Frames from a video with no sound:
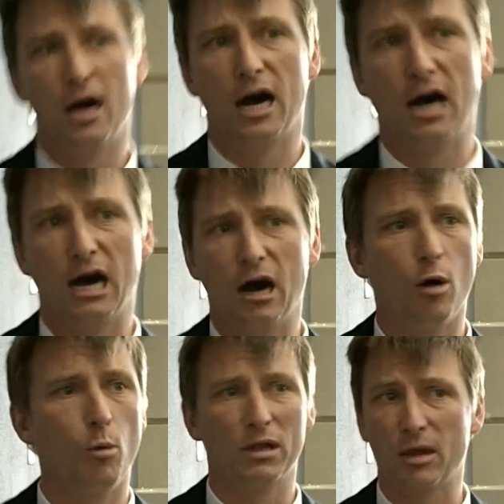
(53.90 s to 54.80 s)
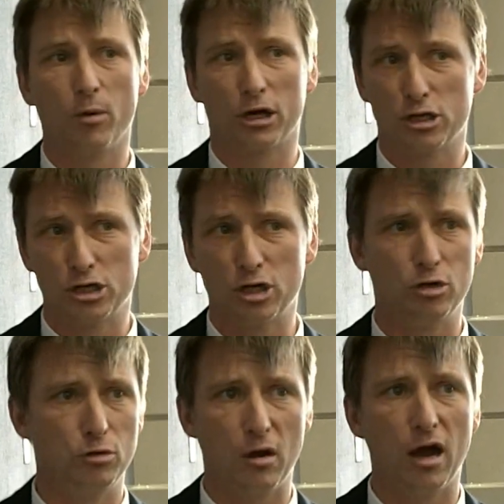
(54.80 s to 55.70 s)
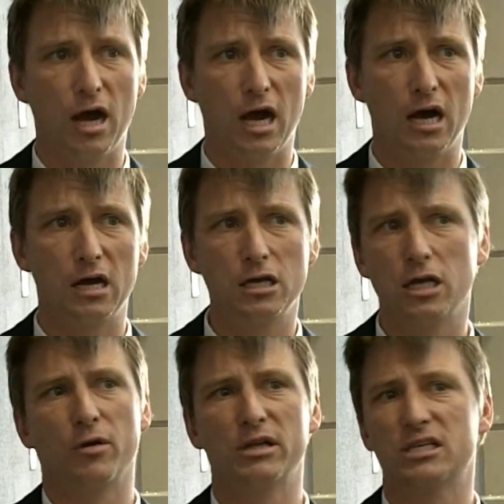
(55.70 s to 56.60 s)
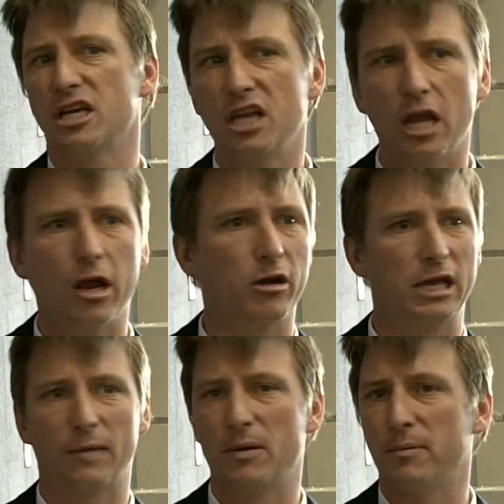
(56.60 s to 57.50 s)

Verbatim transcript: on what they wanted to do, mm-hmm. You know, it's a year to get